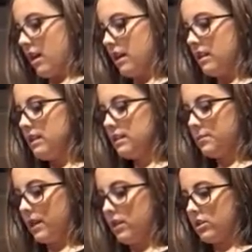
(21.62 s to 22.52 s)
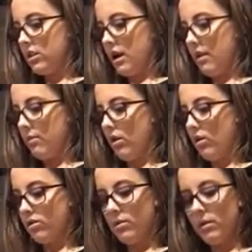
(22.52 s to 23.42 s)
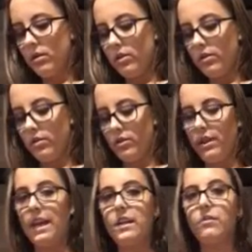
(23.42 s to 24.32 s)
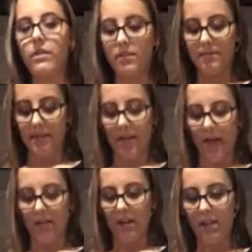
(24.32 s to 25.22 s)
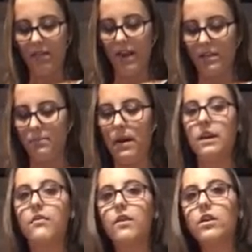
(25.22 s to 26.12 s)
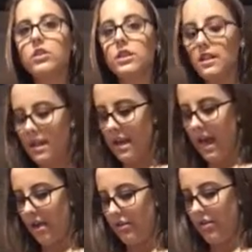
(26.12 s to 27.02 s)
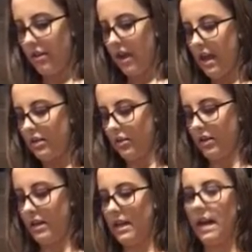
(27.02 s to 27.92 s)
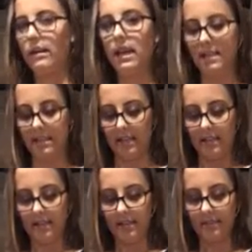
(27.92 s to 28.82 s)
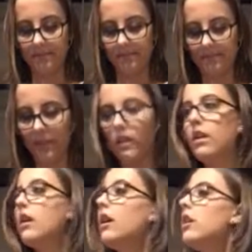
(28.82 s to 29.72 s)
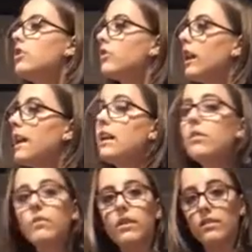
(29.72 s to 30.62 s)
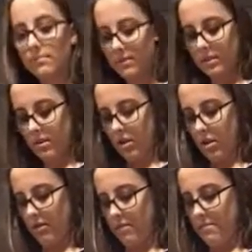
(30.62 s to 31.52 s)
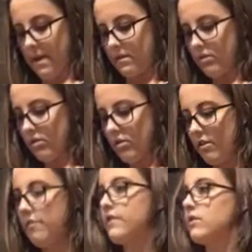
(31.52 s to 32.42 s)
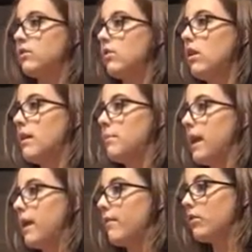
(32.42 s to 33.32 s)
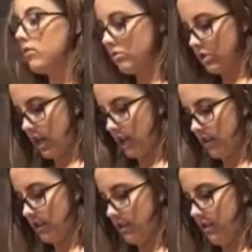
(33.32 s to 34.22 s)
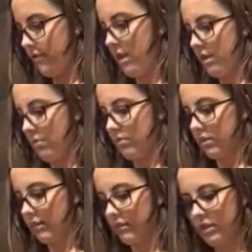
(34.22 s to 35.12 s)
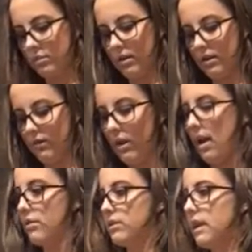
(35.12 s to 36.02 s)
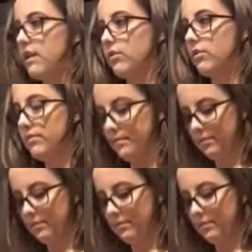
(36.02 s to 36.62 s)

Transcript: In this speech, I will also include circadian rhythms and how they affect body function, health, and learning in adolescence. Circadian rhythms are the mental, physical, and behavioral changes that follow a roughly 24-hour cycle.